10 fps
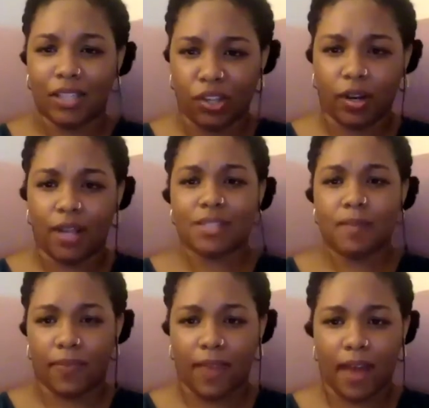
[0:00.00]
curious
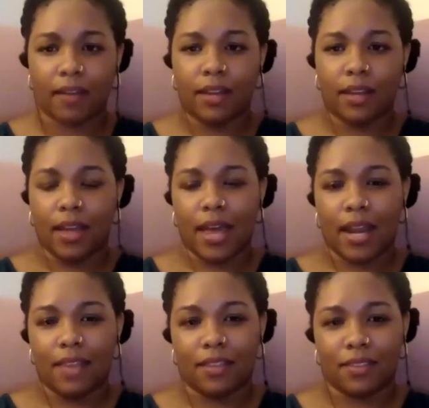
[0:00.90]
about that. And
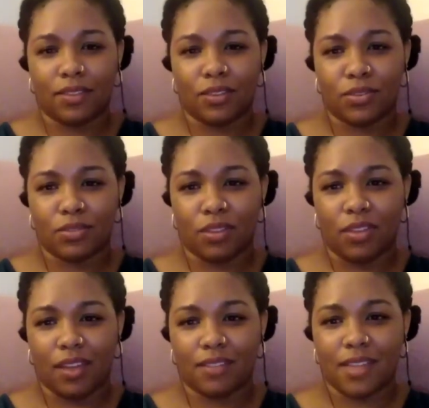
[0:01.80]
I mm-hmm. think that mm-hmm. those were
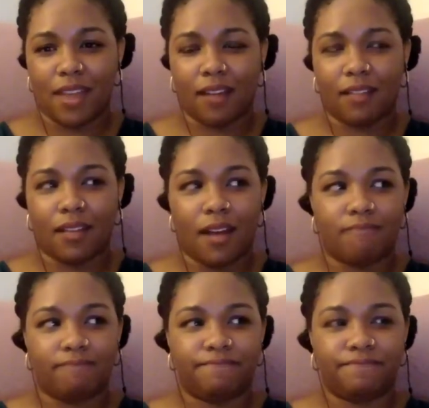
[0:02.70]
things that
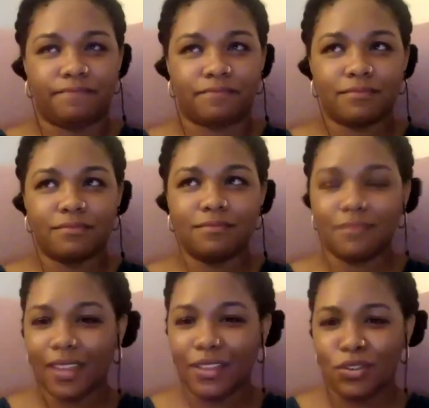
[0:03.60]
um,
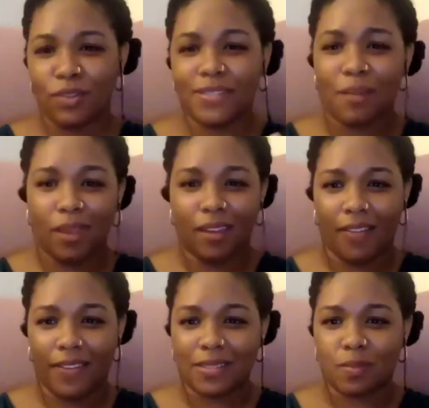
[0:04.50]
sort of set me
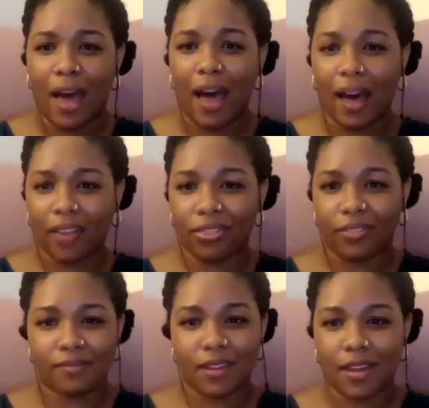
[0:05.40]
on this path.
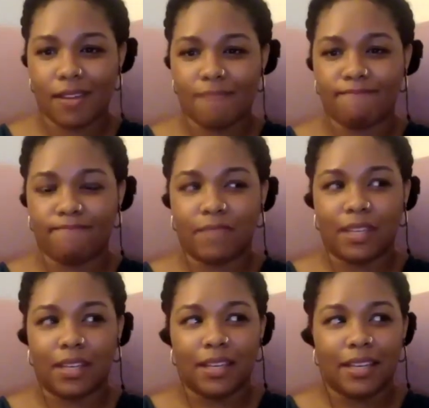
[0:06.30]
Um,
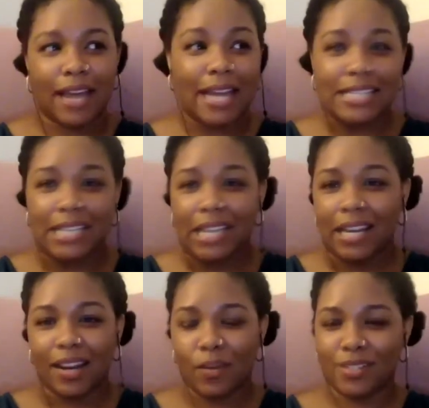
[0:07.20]
I
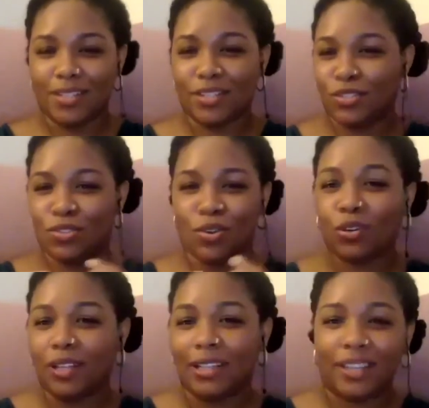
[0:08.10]
didn't, it wasn't a
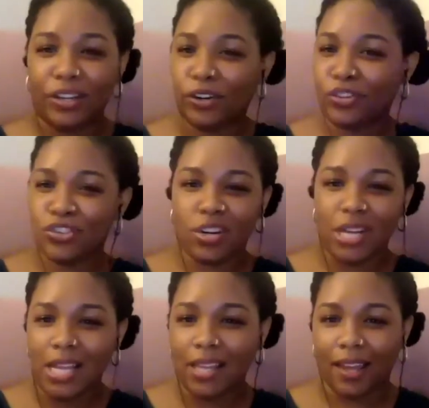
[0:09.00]
totally linear
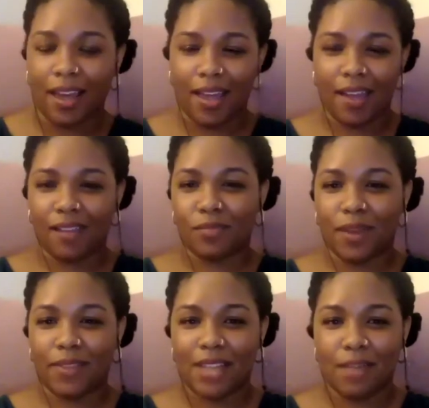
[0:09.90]
journey. Like I,
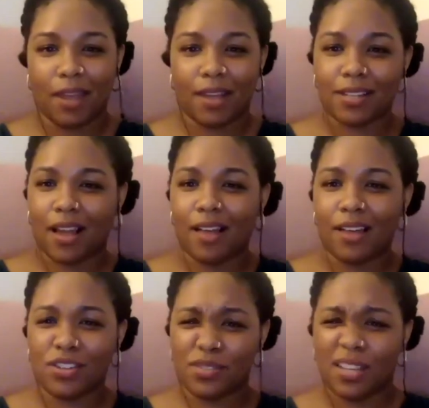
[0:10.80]
by the time I got to
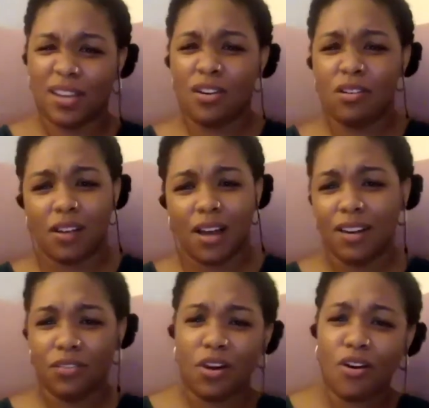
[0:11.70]
college, I was like, oh, I
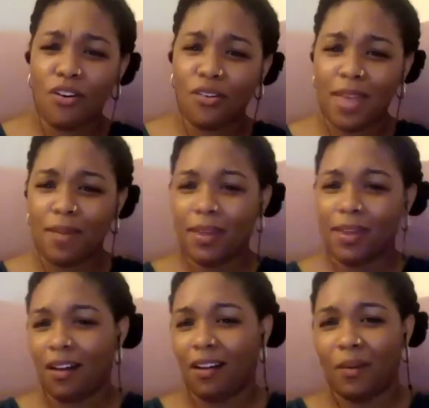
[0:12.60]
don't know, maybe
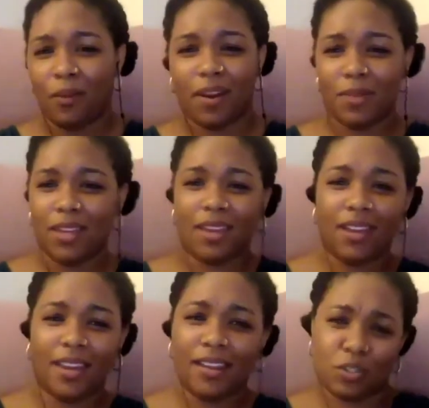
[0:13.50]
I want to be
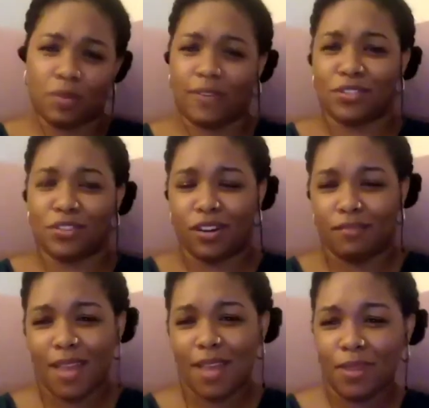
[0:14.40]
an English professor.
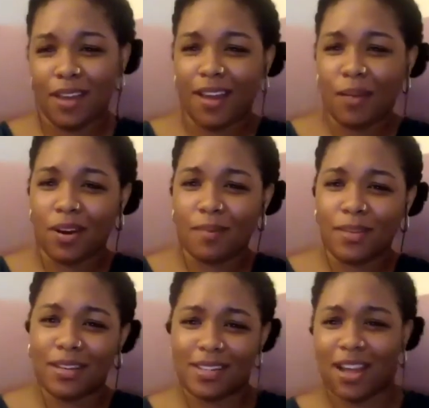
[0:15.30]
Maybe I want to
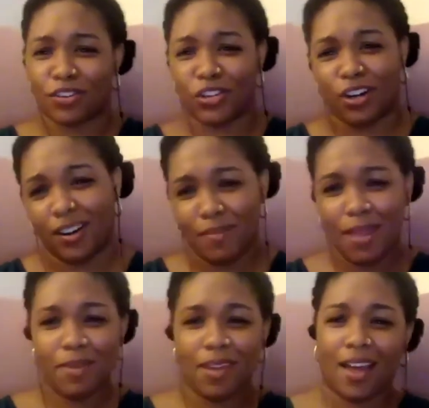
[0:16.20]
be a doctor.
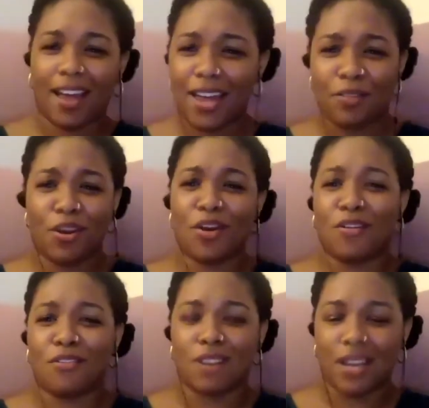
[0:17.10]
Maybe I, I don't
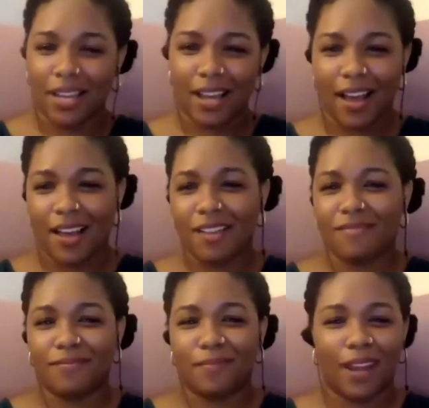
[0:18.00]
know.
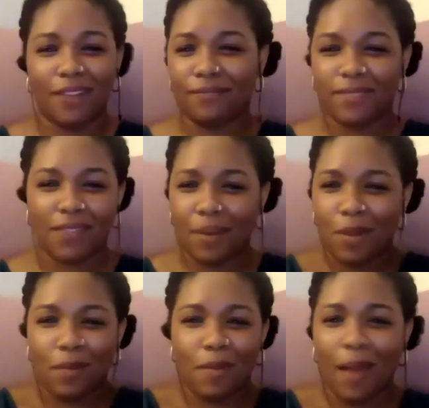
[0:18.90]
Um, but I, I found
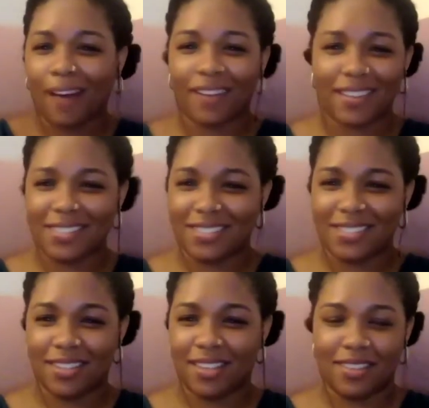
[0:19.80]
my way back because this,
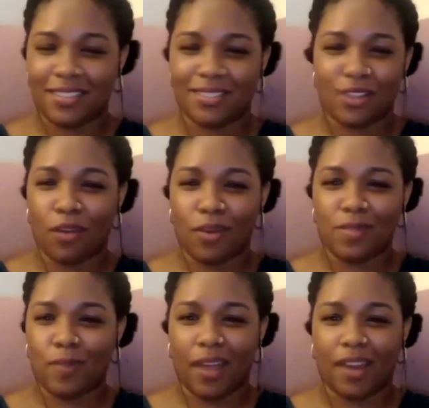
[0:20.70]
this has always
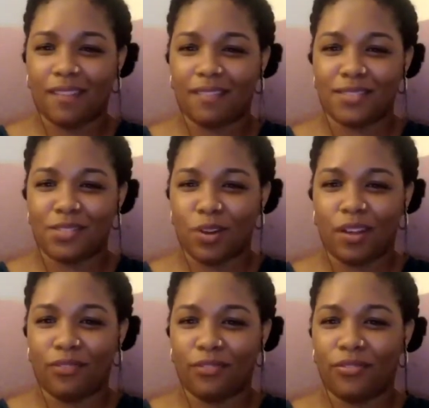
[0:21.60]
been sort of
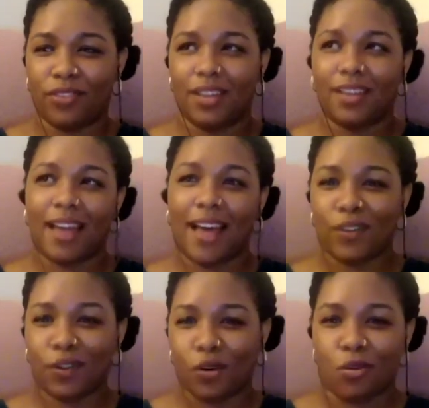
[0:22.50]
at
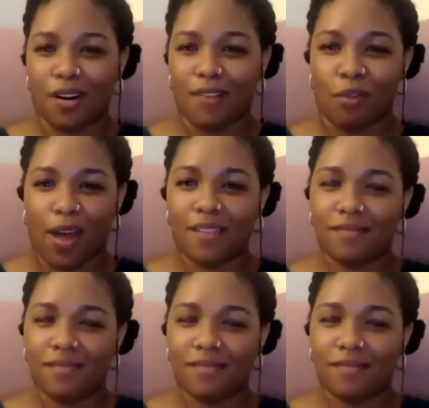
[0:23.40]
the core of what